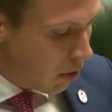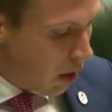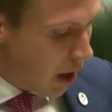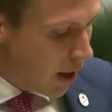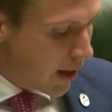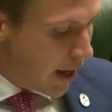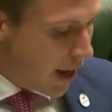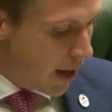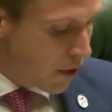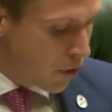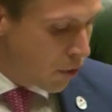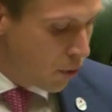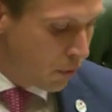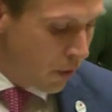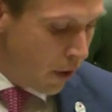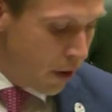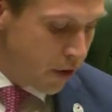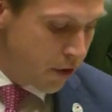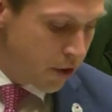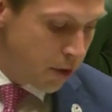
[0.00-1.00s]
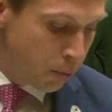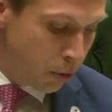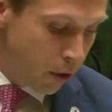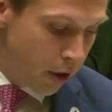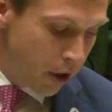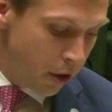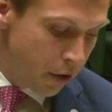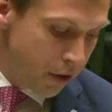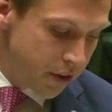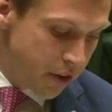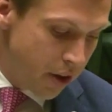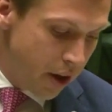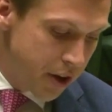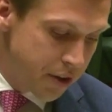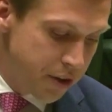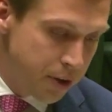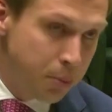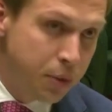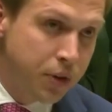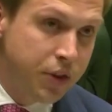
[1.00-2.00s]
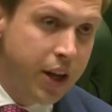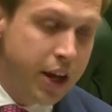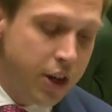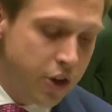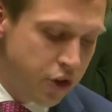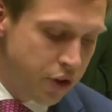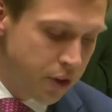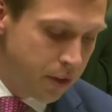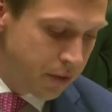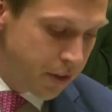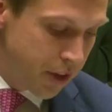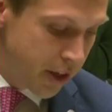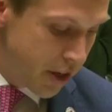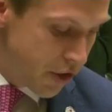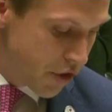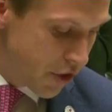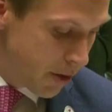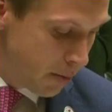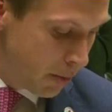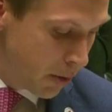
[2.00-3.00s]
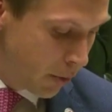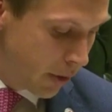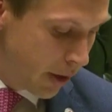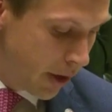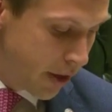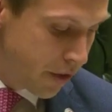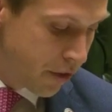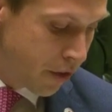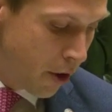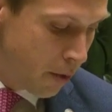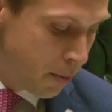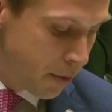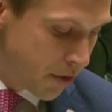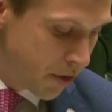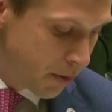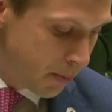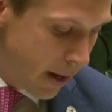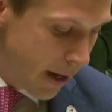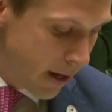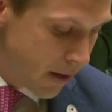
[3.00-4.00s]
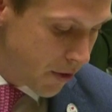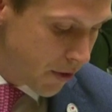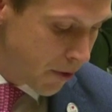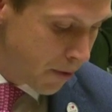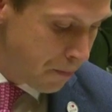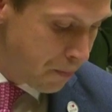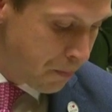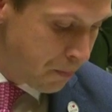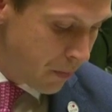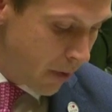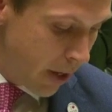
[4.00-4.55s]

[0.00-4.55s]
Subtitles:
Ryde Council voted to prioritise the protection of TG Millner as open space.